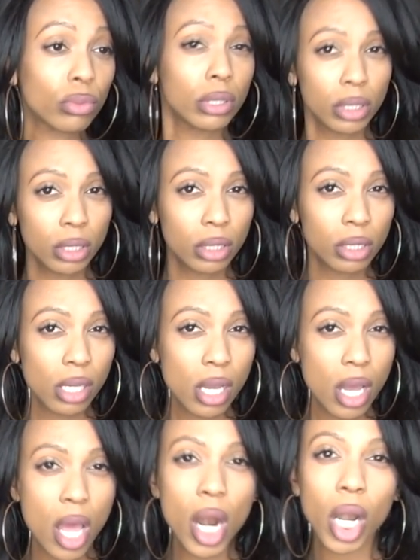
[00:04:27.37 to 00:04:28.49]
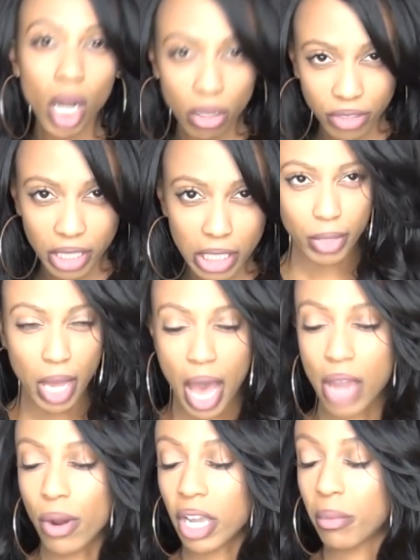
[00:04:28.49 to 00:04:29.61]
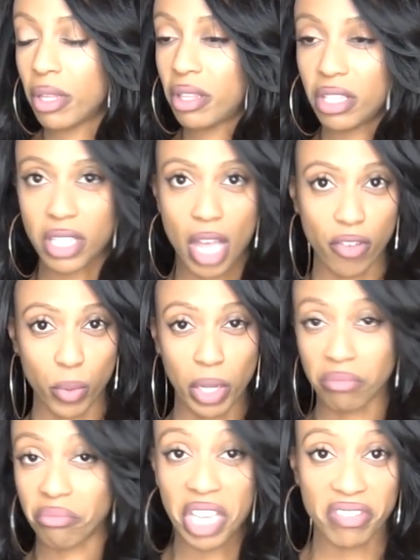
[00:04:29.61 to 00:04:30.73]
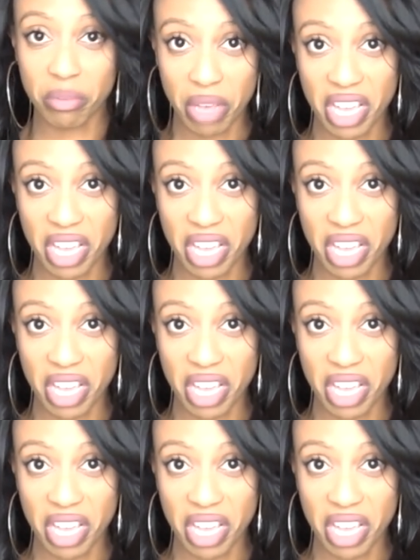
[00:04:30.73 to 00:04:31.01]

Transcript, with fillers: really loving it. I recommend this to everyone, even